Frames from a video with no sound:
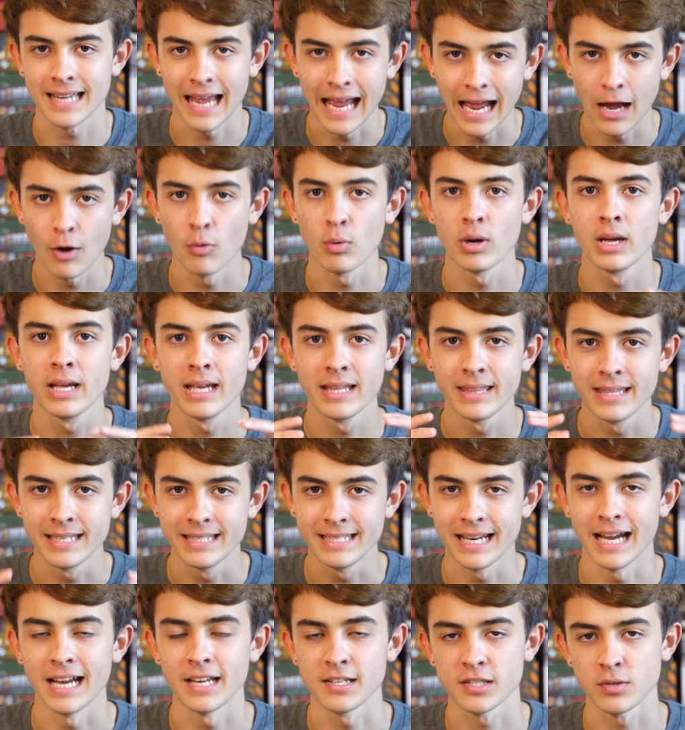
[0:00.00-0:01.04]
how the
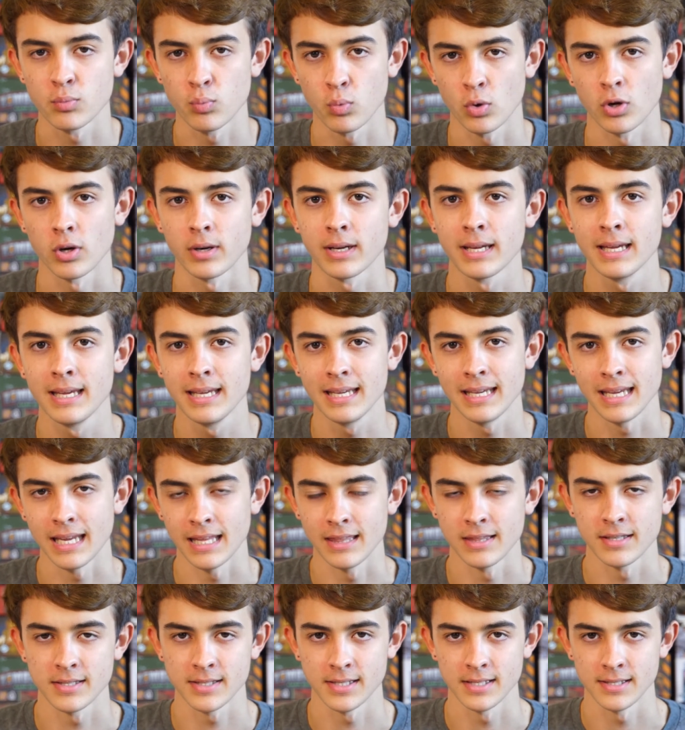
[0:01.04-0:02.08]
dice work
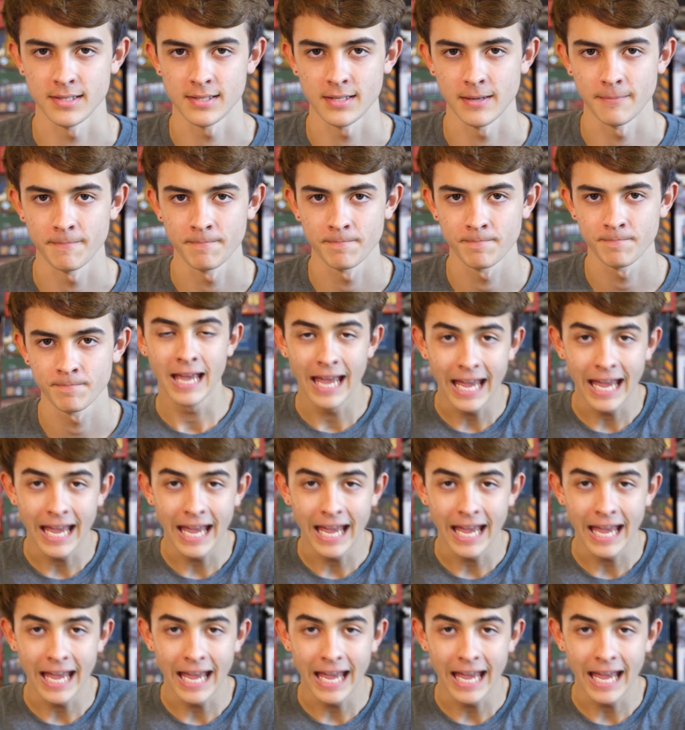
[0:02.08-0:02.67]
in the system.